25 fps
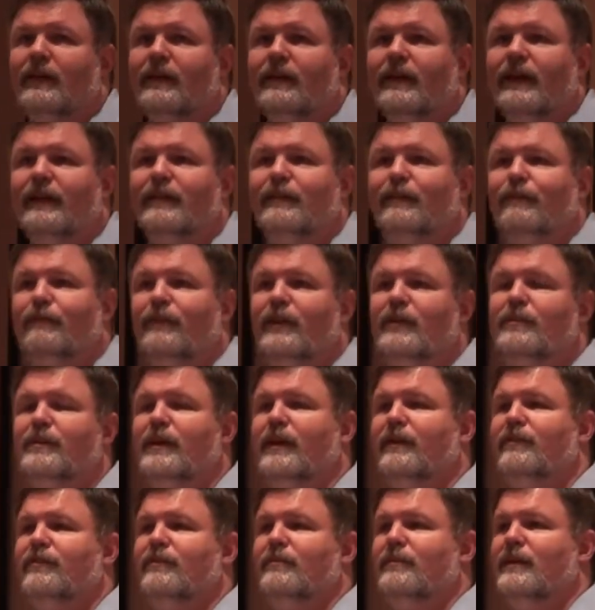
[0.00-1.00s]
And the
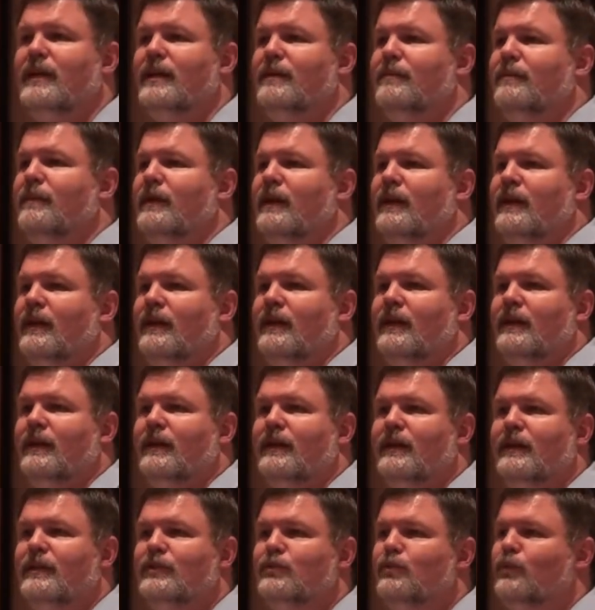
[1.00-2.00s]
feedback from them
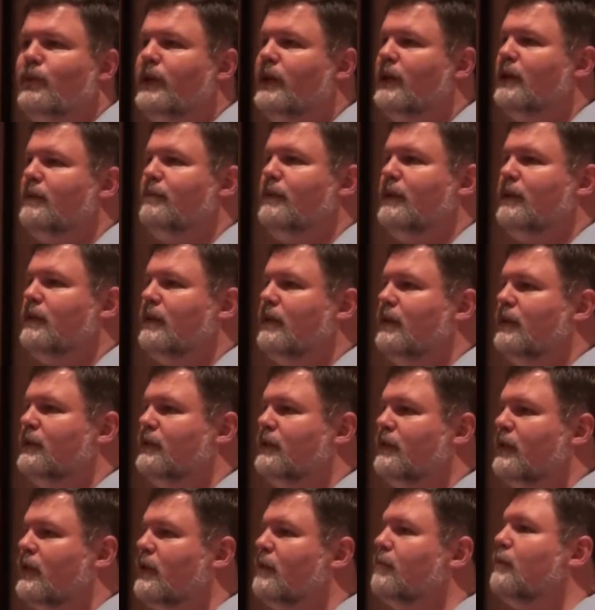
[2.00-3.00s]
is weird
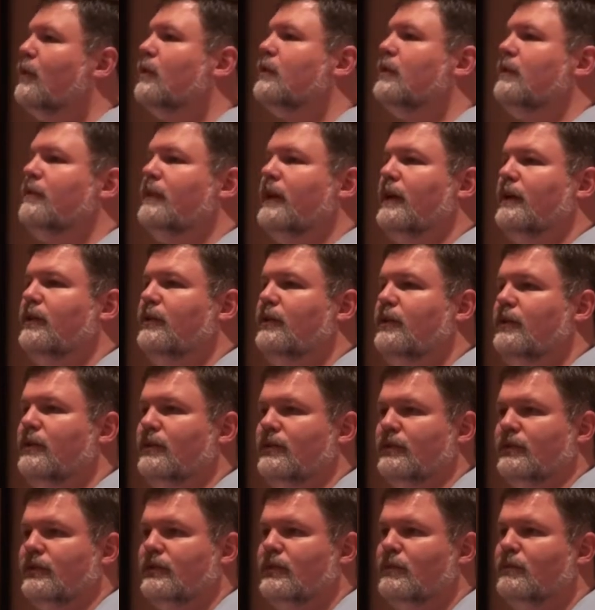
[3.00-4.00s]
because they're multi-value
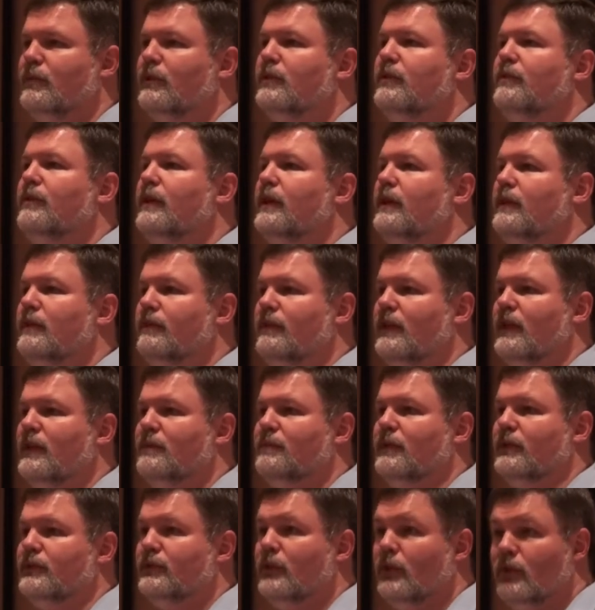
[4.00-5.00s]
users, they're multi-value
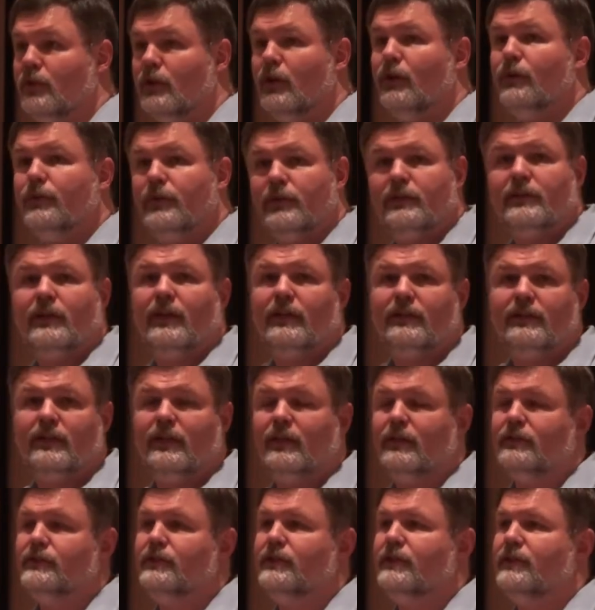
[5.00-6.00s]
developers. They know the
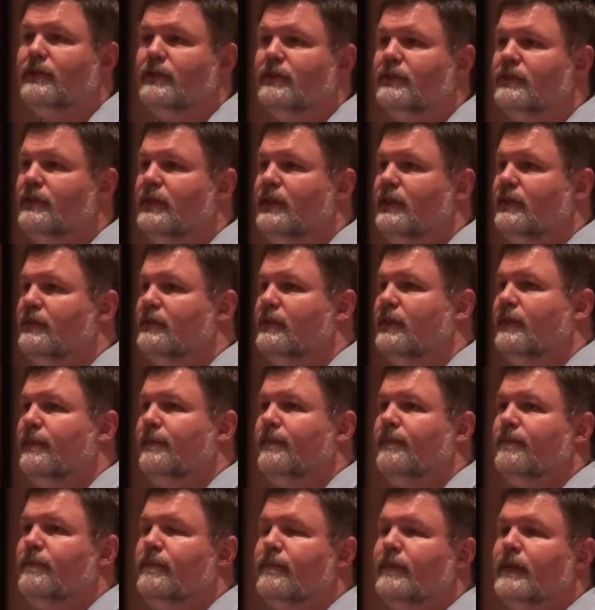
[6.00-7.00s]
technology under the scenes,
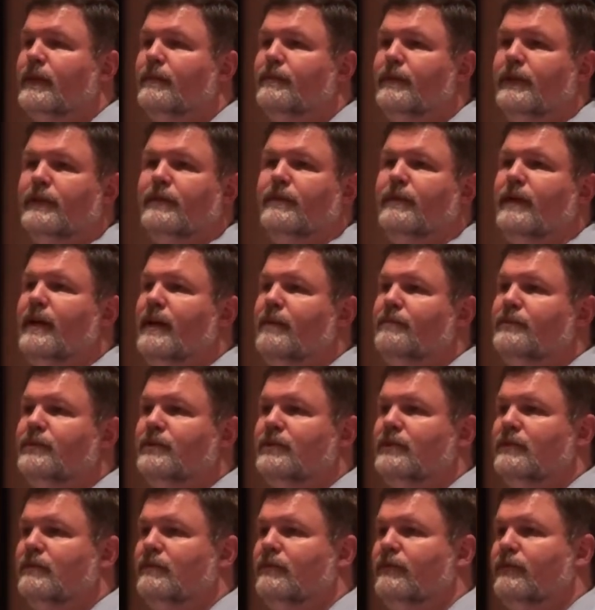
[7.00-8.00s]
but their
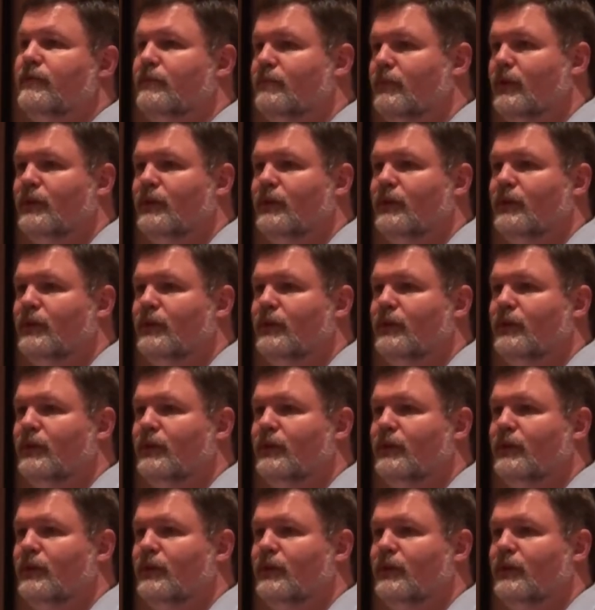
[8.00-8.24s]
apps, for the